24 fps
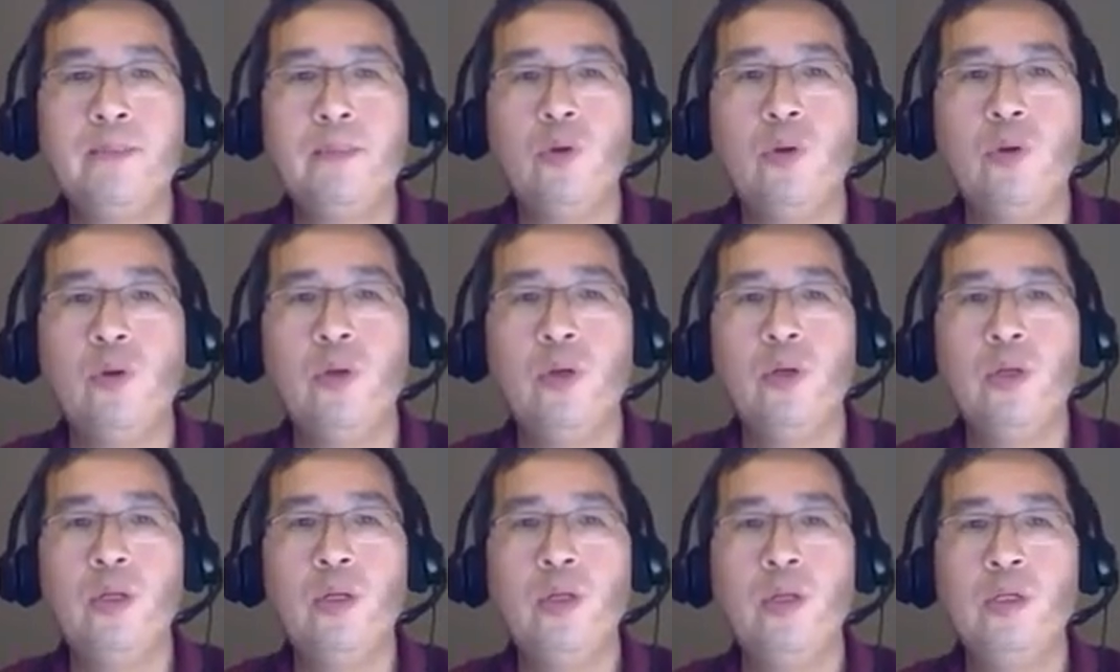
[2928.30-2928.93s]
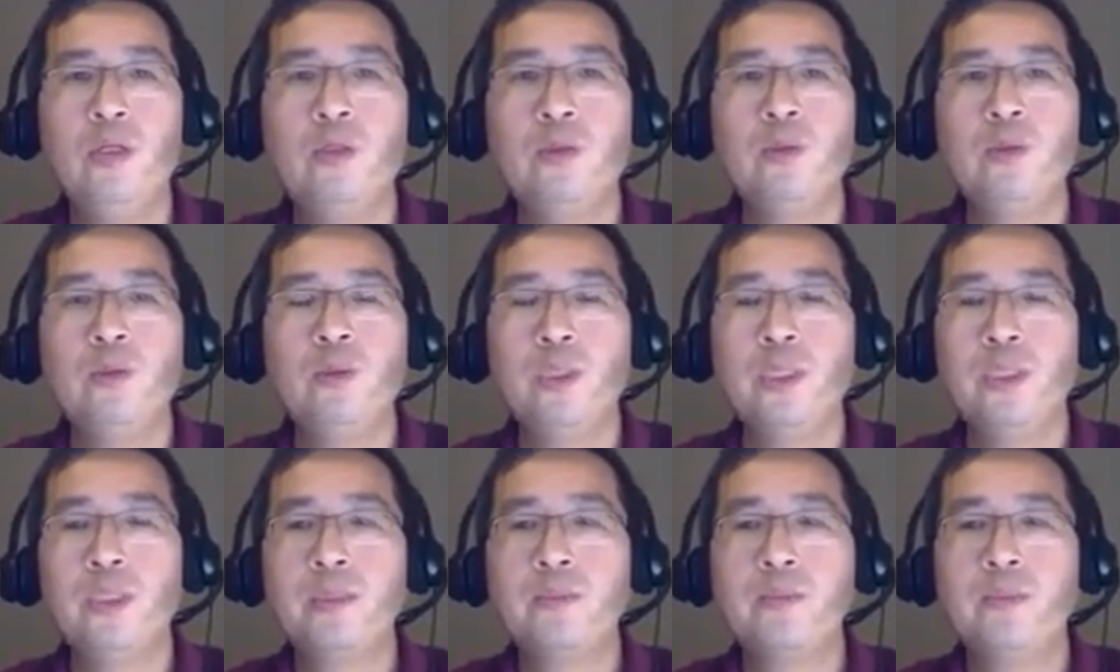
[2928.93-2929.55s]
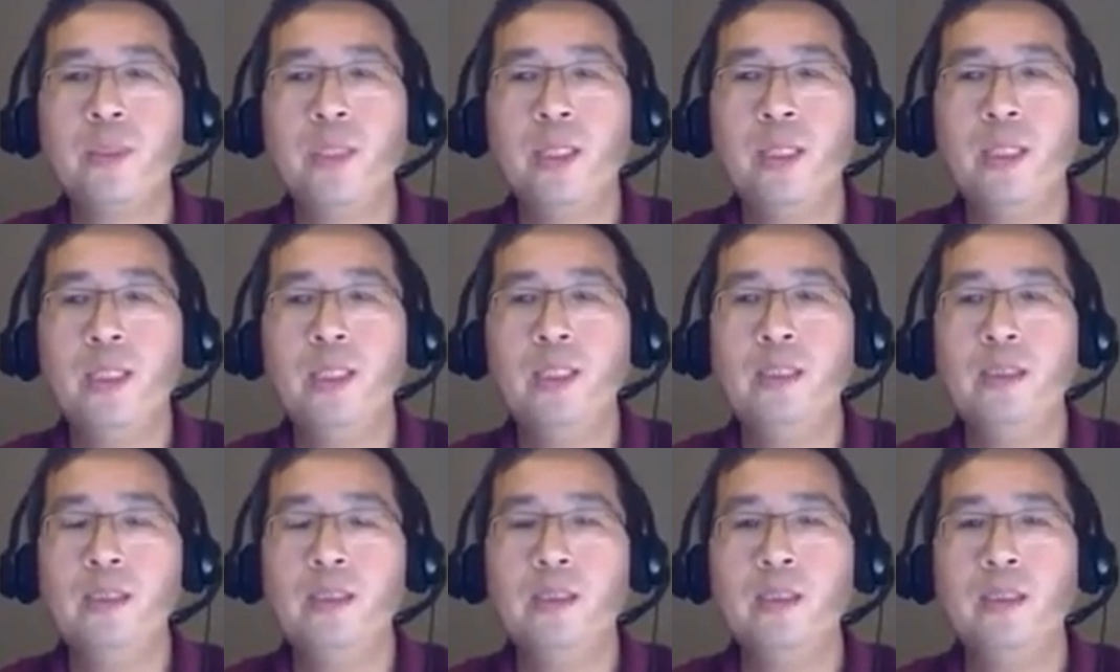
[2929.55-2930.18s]
the
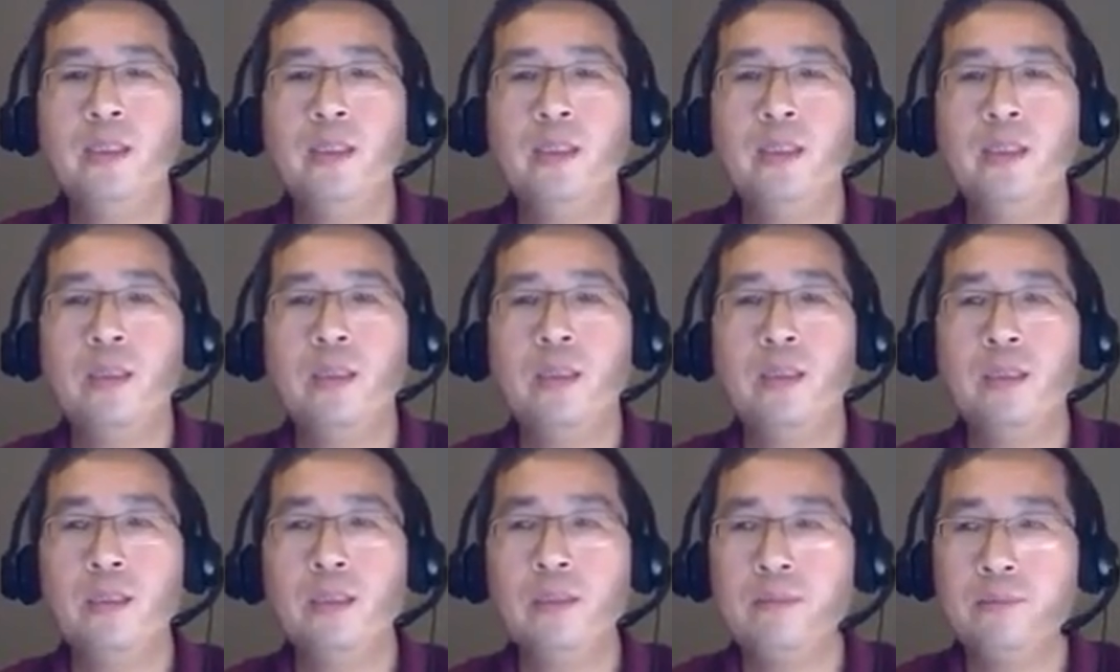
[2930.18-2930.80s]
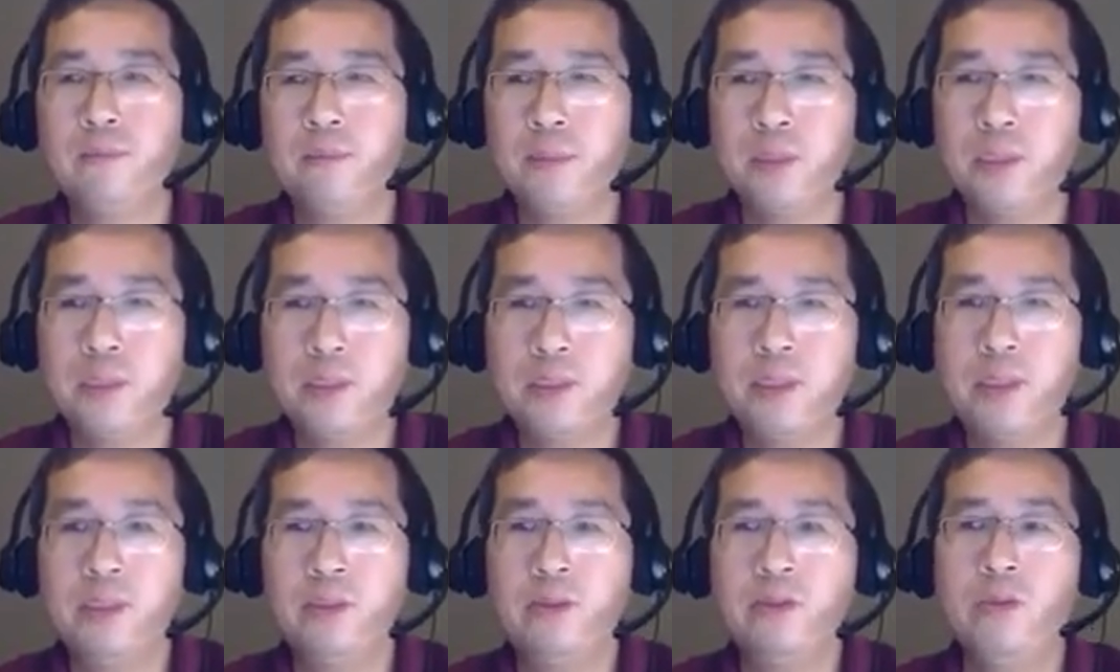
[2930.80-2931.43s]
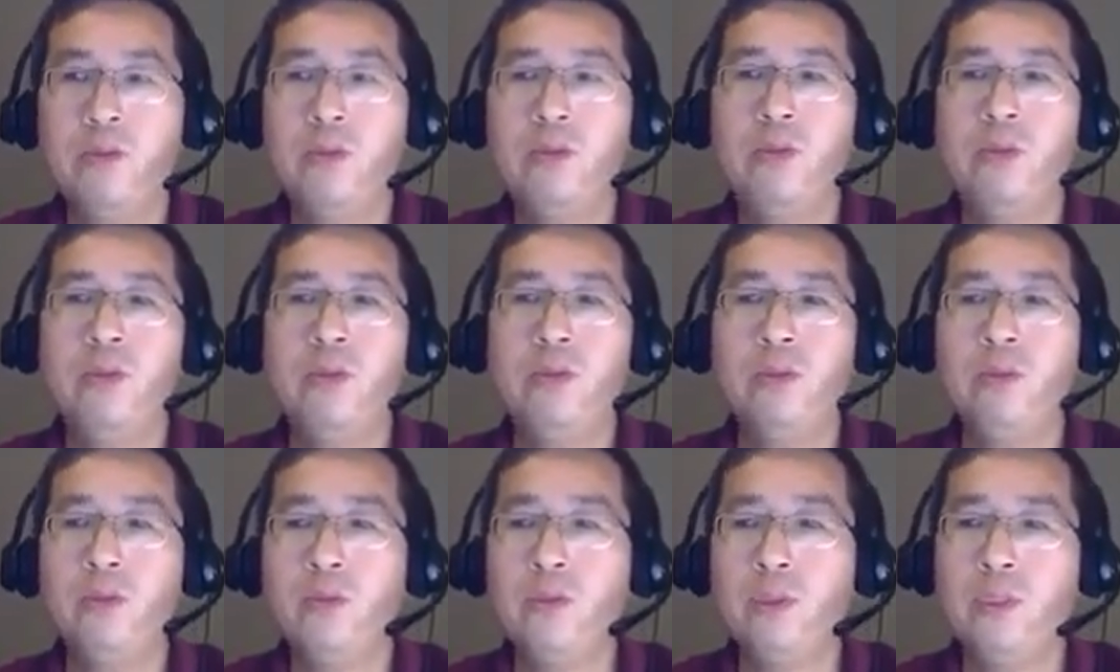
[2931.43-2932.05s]
SQL relational schema
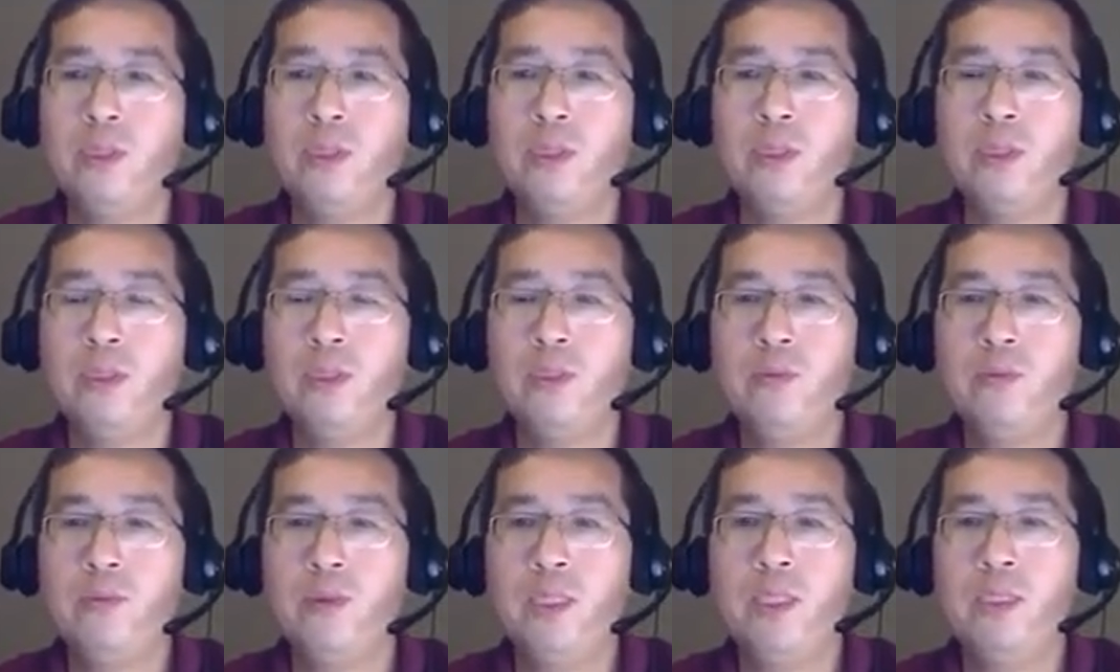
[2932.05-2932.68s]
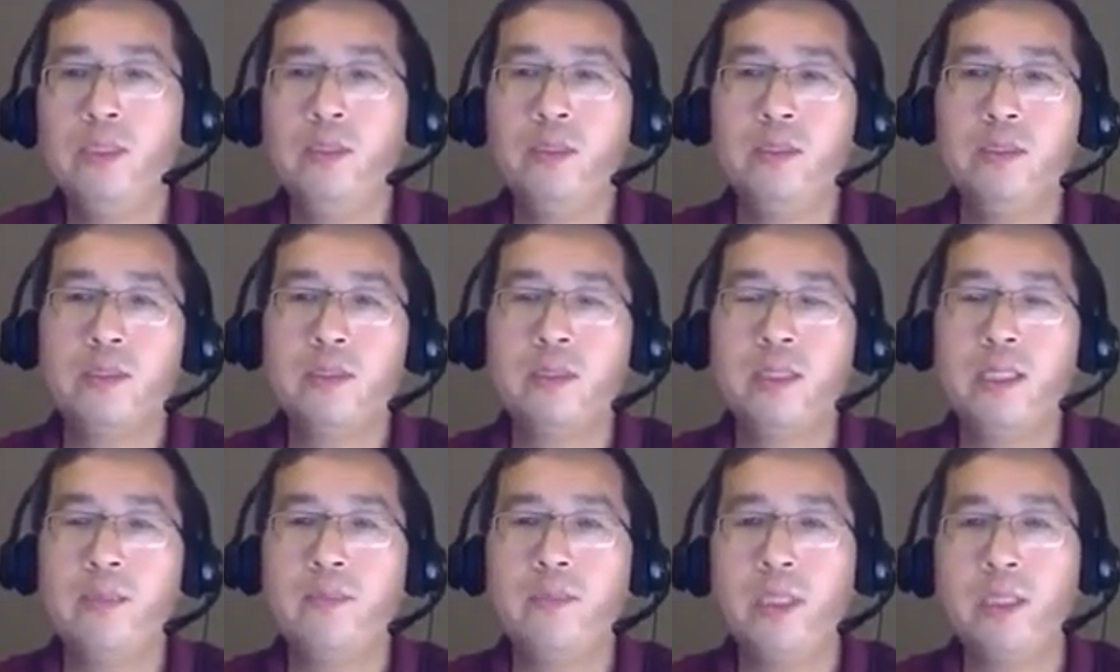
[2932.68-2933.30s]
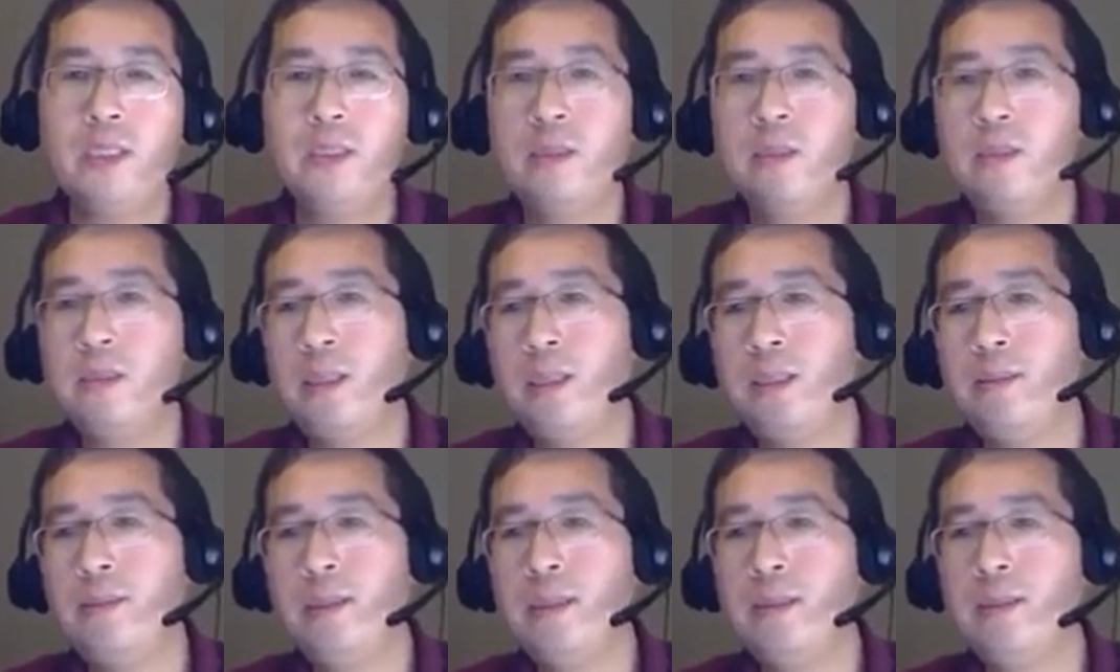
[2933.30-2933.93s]
database design and so on. A lot of the
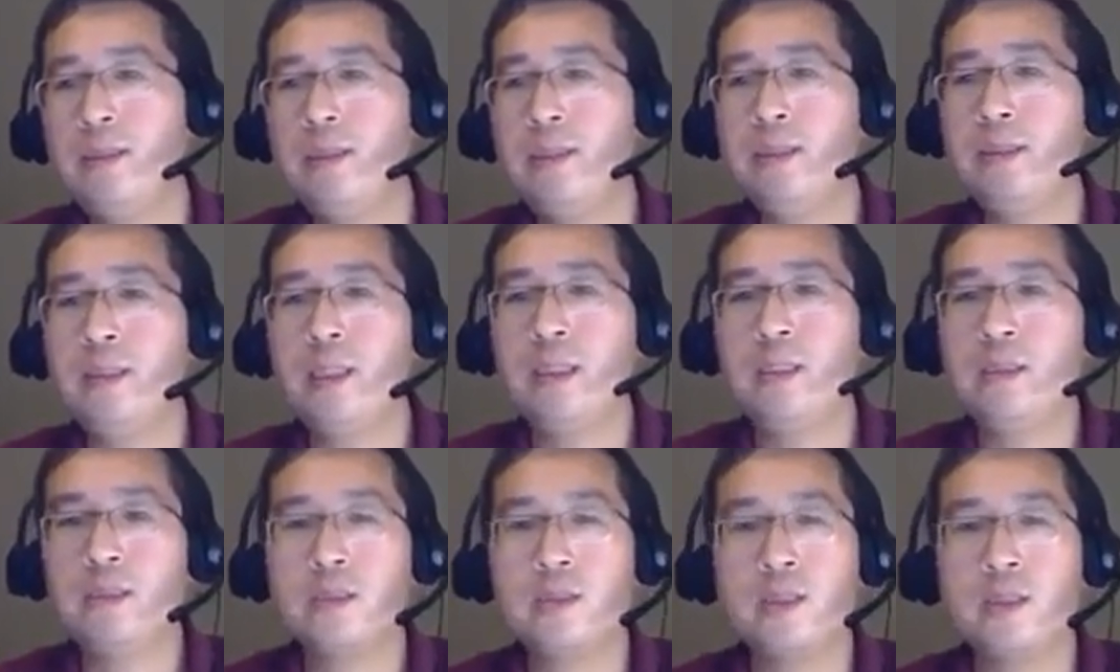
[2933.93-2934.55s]
topics.